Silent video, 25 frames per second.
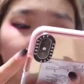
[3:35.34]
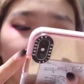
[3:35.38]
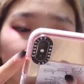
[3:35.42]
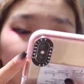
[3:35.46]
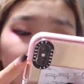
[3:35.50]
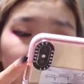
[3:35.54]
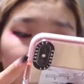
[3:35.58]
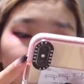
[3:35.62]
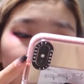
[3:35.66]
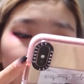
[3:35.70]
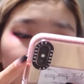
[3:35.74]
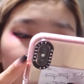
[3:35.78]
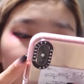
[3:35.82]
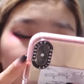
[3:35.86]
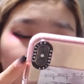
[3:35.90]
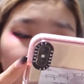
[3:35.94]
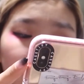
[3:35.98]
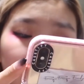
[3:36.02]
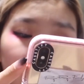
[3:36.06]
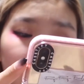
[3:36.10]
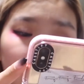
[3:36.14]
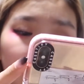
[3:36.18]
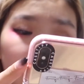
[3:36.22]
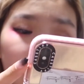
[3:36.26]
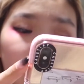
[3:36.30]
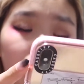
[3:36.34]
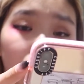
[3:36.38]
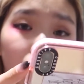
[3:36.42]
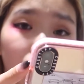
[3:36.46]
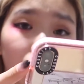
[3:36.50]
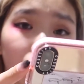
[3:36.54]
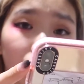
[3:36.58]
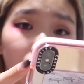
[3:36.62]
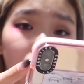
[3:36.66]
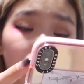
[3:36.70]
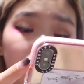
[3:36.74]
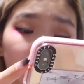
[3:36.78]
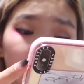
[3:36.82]
a selfie and
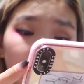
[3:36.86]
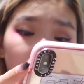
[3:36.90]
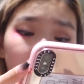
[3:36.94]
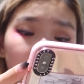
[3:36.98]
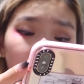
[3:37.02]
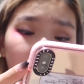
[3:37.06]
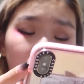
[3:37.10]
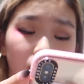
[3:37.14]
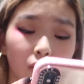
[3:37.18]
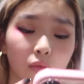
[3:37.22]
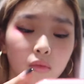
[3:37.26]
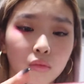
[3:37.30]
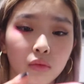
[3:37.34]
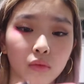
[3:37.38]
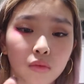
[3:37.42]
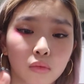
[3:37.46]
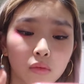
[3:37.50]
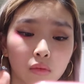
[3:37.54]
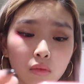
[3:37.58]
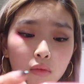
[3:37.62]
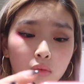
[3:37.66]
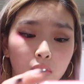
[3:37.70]
explain what I was doing.